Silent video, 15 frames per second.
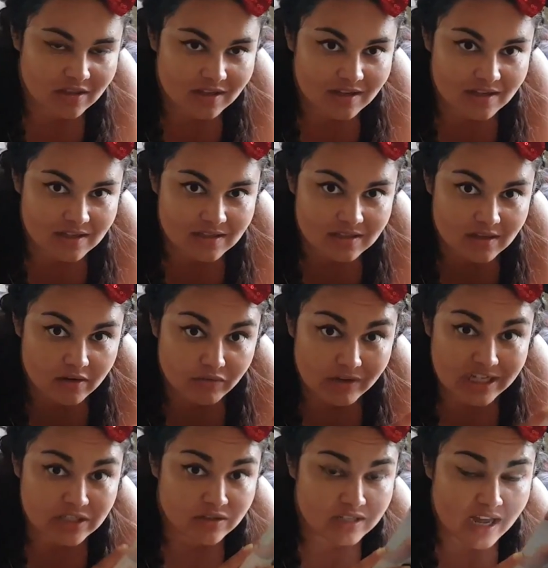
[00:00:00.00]
There's
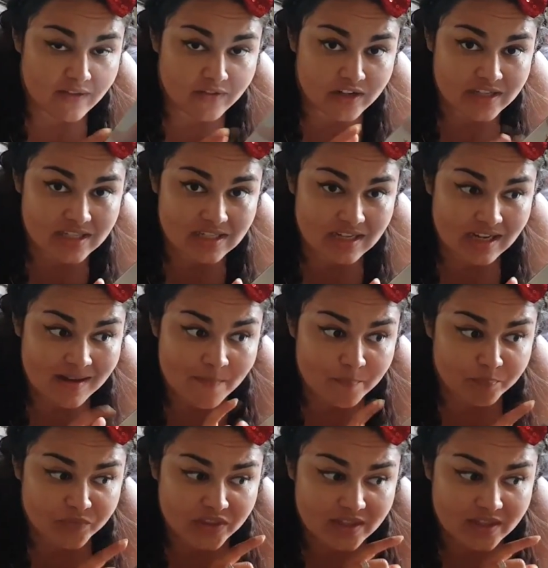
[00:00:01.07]
racial diversity,